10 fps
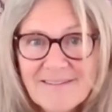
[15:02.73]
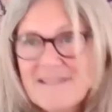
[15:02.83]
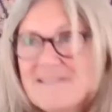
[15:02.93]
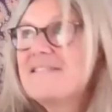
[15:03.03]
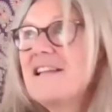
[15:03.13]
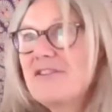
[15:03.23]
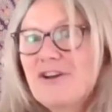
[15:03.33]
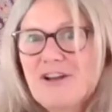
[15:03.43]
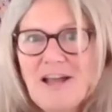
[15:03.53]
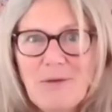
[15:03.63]
That's never
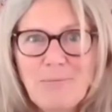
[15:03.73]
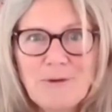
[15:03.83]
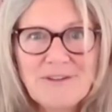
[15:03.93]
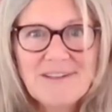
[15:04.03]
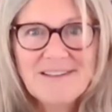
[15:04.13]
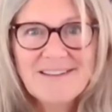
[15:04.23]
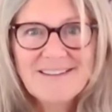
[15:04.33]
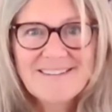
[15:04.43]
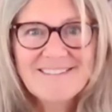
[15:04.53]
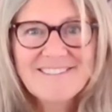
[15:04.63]
going to happen.
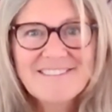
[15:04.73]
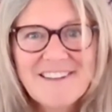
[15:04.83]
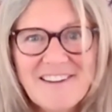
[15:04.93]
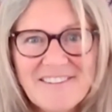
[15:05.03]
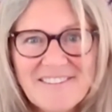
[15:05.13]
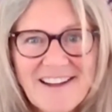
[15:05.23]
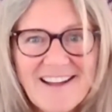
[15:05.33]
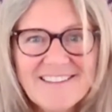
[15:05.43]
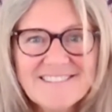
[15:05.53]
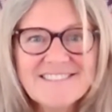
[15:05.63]
You know,
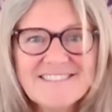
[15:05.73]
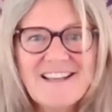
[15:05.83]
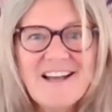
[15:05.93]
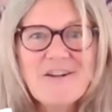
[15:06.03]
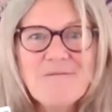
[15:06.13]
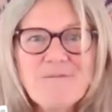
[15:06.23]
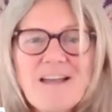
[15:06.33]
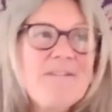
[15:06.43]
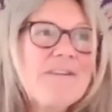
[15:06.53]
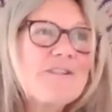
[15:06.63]
and I
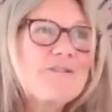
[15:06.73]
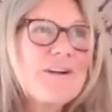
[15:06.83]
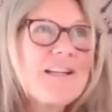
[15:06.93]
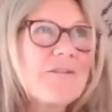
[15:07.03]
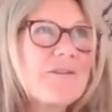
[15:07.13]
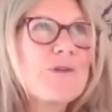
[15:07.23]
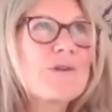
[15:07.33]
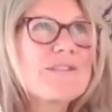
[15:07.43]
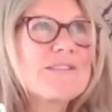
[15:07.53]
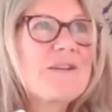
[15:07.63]
mean, it was funny. I was
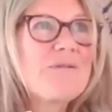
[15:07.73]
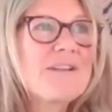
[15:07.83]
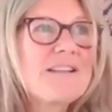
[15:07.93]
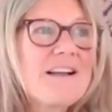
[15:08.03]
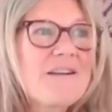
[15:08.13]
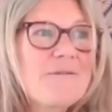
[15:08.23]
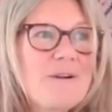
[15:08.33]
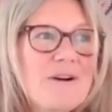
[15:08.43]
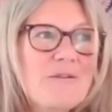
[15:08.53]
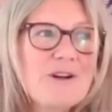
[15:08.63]
talking to someone,
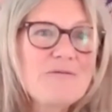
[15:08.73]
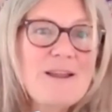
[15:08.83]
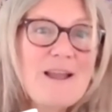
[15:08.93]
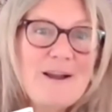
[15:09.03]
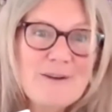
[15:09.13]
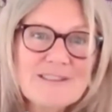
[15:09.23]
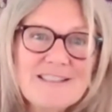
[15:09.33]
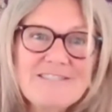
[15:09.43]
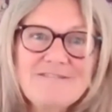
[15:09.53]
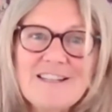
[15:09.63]
one of my
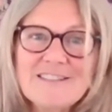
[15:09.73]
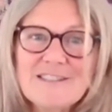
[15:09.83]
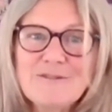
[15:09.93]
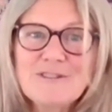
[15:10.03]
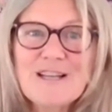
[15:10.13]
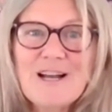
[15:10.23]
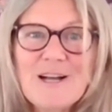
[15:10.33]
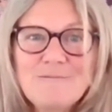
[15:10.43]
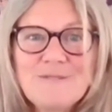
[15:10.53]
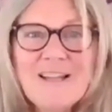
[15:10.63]
elderly relatives,
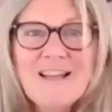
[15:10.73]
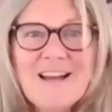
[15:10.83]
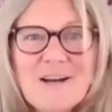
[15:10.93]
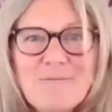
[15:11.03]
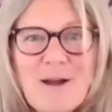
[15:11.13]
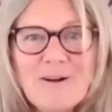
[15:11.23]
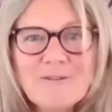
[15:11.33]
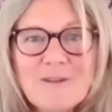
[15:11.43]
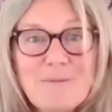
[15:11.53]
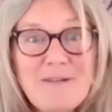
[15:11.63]

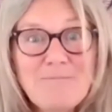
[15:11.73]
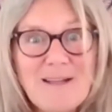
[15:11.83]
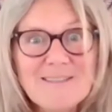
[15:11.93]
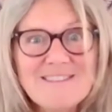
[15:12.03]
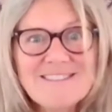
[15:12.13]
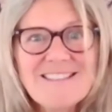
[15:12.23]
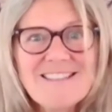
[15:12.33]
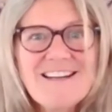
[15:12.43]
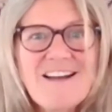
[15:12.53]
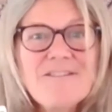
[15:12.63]
about the med beds.
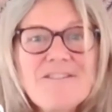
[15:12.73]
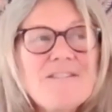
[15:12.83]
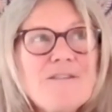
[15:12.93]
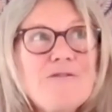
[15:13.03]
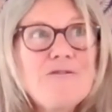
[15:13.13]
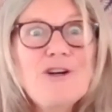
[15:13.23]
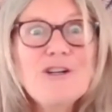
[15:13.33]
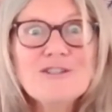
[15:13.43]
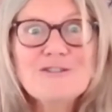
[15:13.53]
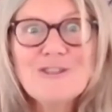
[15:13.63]
And the
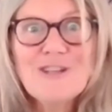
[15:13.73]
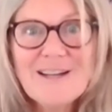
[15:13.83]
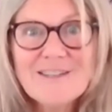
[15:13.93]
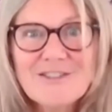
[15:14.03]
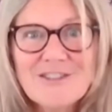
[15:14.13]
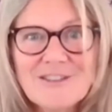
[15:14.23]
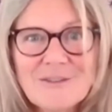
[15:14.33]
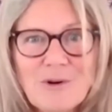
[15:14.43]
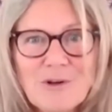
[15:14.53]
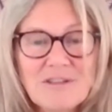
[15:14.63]
first reaction
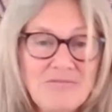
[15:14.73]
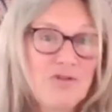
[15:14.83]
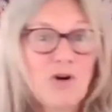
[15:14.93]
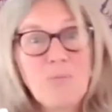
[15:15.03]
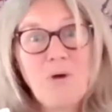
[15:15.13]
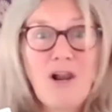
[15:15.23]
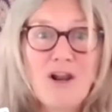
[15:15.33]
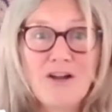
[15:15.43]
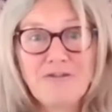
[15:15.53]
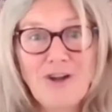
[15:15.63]
was, not in my
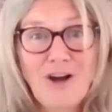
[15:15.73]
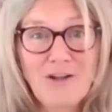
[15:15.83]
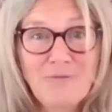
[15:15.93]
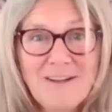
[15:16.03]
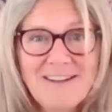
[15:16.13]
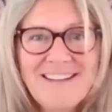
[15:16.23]
lifetime.